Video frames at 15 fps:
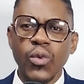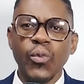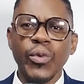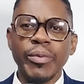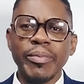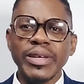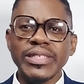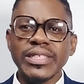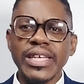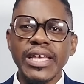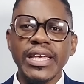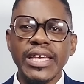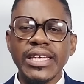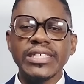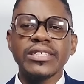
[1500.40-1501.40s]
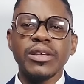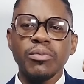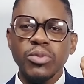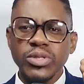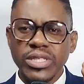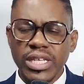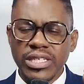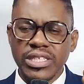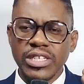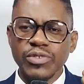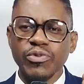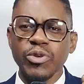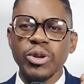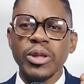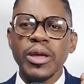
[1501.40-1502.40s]
we must say he's the most
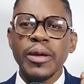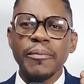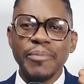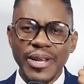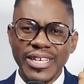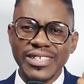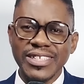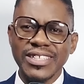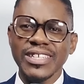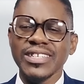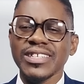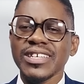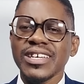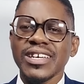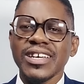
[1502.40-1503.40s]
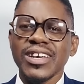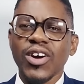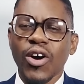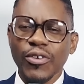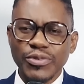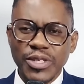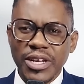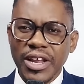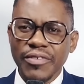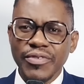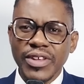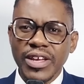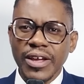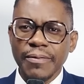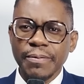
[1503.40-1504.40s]
successful president of South
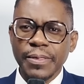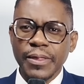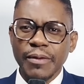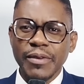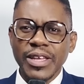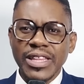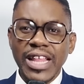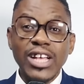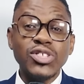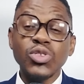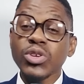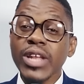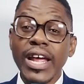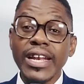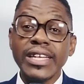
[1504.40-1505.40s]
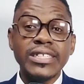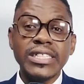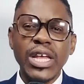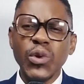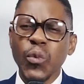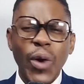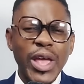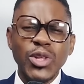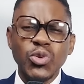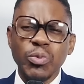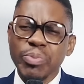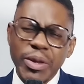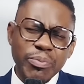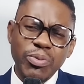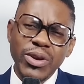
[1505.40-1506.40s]
Africa. Does not understand why do
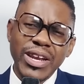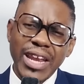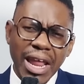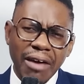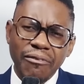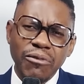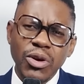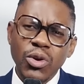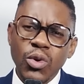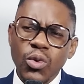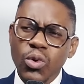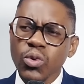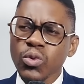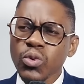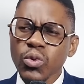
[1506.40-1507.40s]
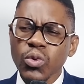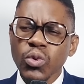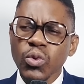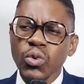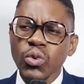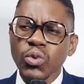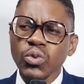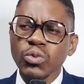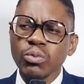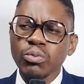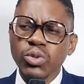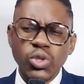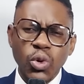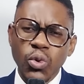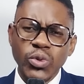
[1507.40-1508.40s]
people love
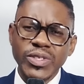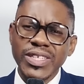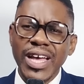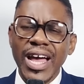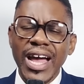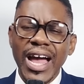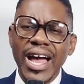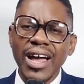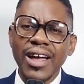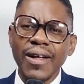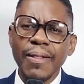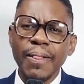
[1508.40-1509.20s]
Msholozi kangaka?